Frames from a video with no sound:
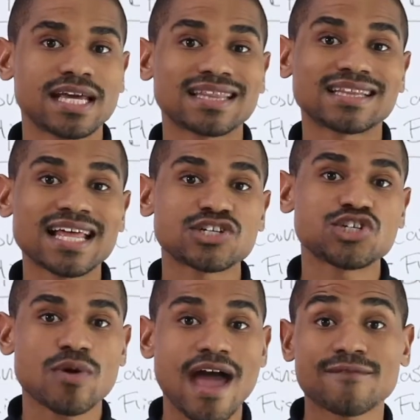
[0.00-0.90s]
And the less
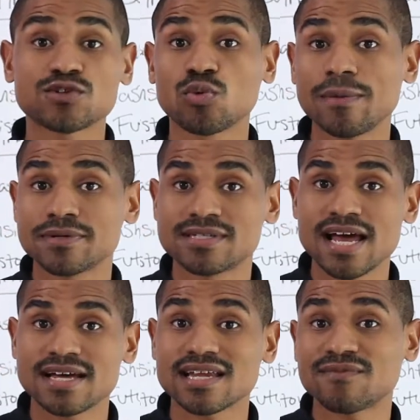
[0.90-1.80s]
you have to
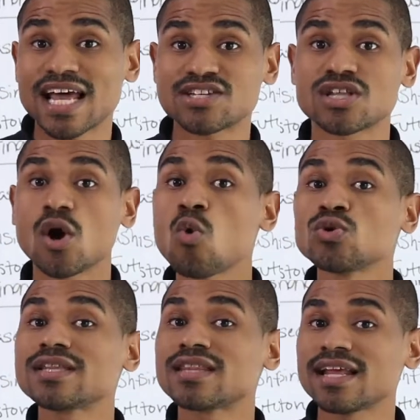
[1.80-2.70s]
repossess, if that's the
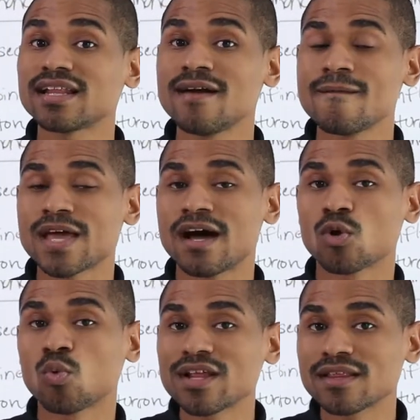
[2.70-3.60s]
only thing or
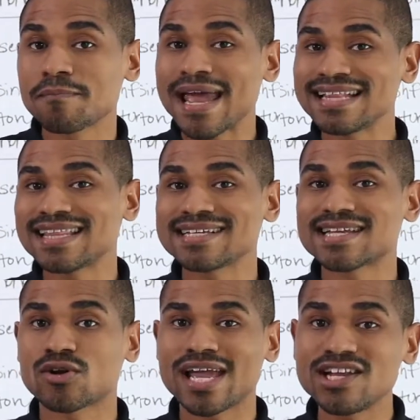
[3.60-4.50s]
one of the main things that
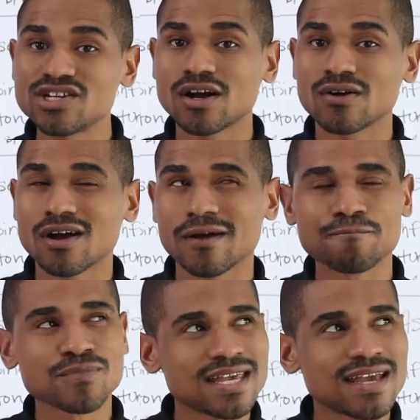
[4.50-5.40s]
are
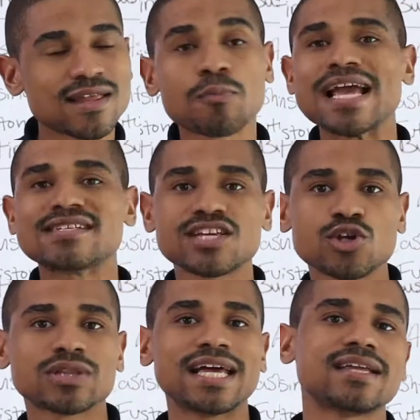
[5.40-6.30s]
they're basing
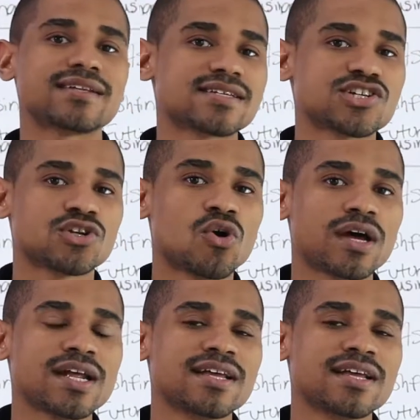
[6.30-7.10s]
your lending decision on,